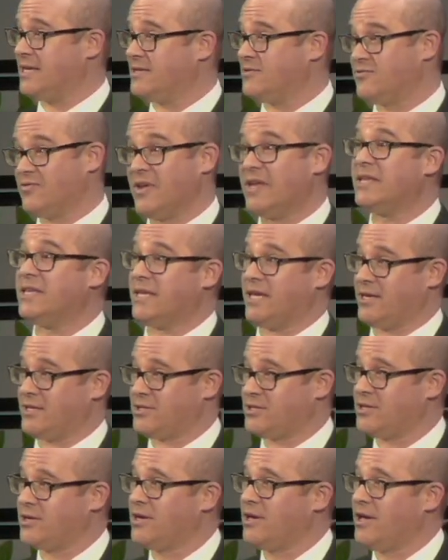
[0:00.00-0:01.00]
it's
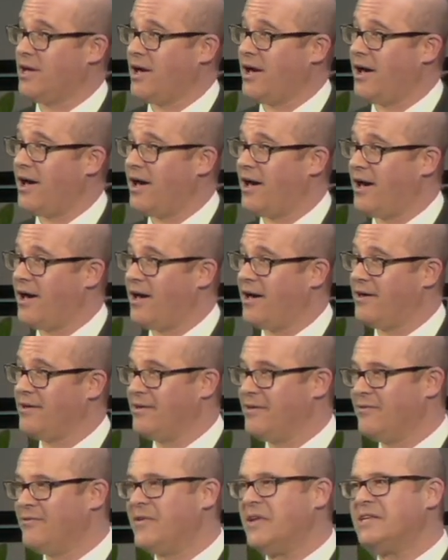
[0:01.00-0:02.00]
vintage.
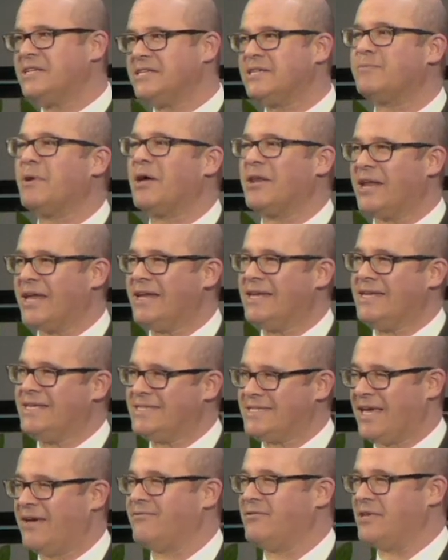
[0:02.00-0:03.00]
Vintage about
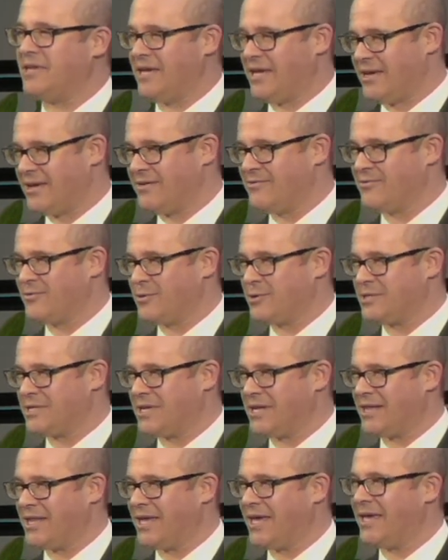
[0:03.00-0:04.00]
1970,
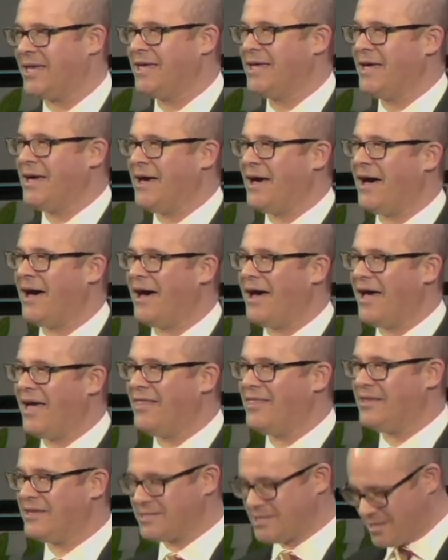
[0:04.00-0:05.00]
unfortunately,
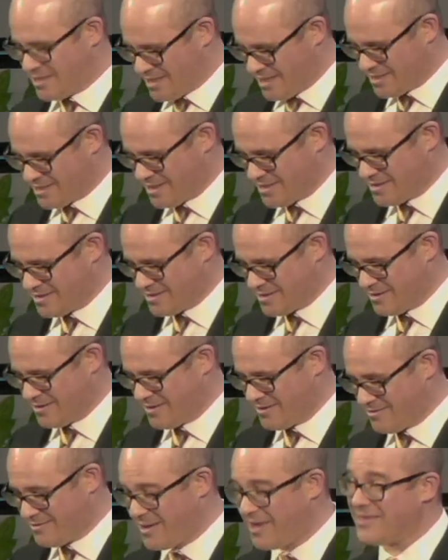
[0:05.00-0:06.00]
and this is
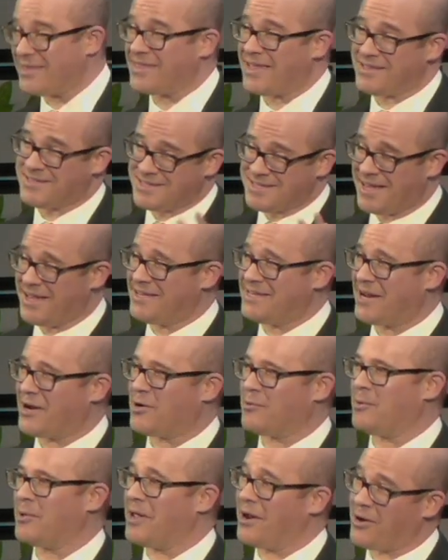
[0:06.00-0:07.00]
not that that's a
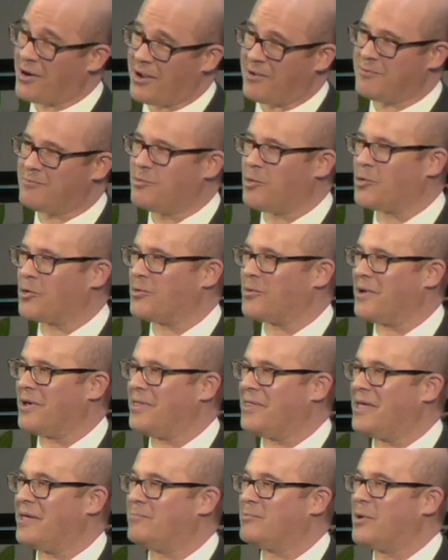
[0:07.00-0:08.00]
terrible era. I was born
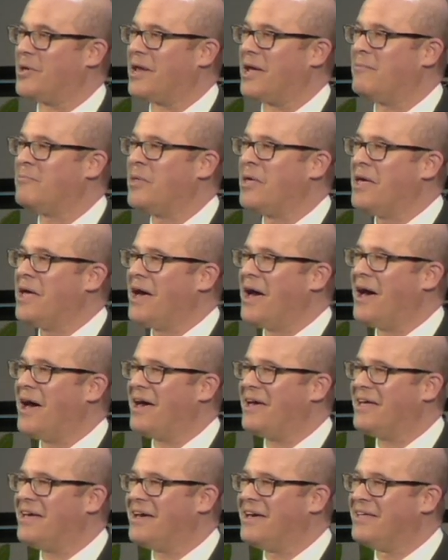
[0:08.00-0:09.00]
around then, but
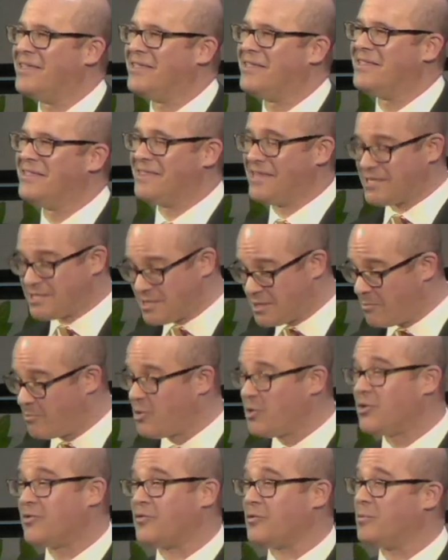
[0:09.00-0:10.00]
this is a
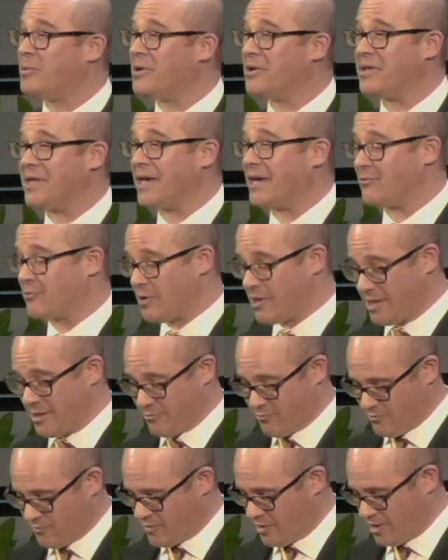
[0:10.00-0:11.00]
beautiful building, really,
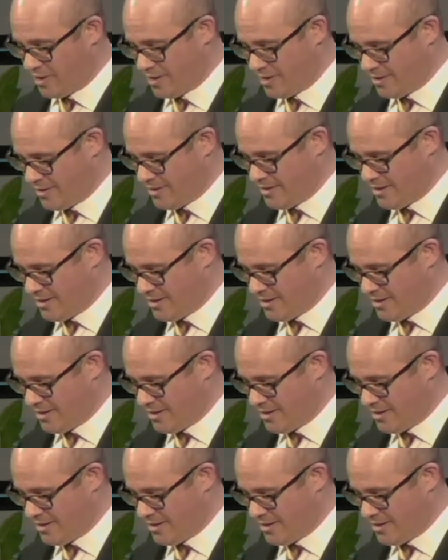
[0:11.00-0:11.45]
really